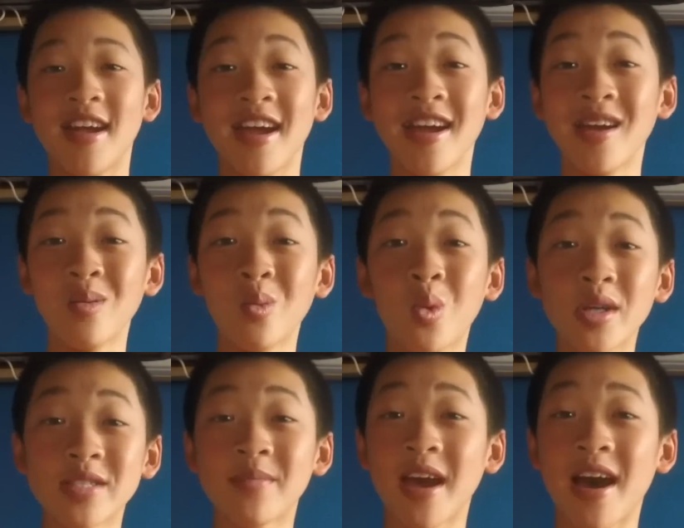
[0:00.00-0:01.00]
Hey,
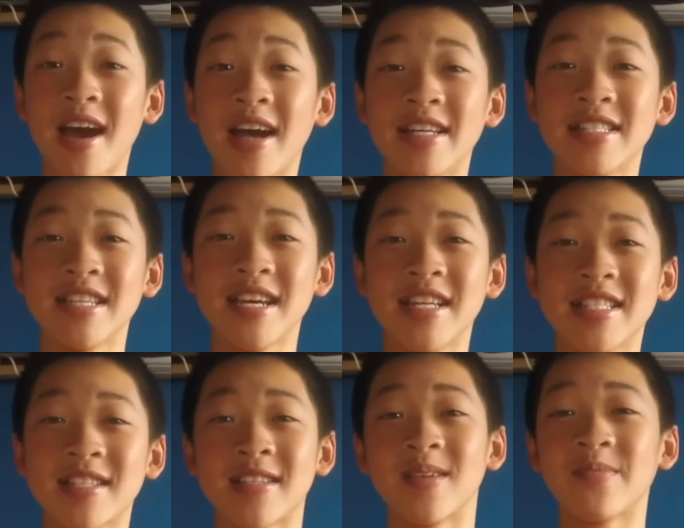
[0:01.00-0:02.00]
what's up guys?
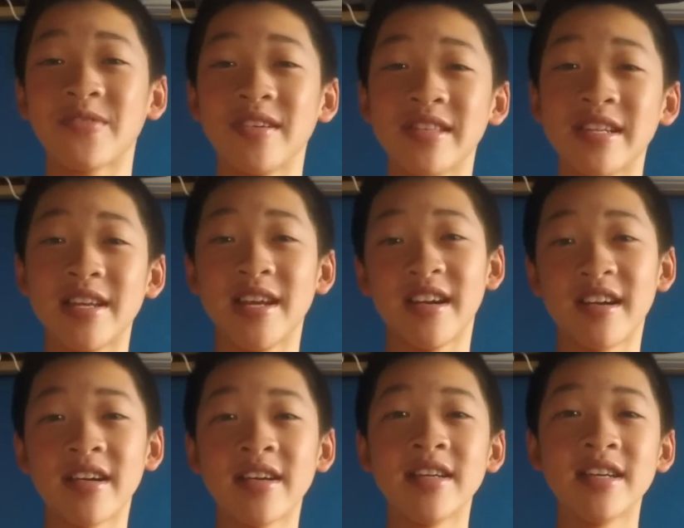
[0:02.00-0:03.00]
It's Turnup4Ethan here,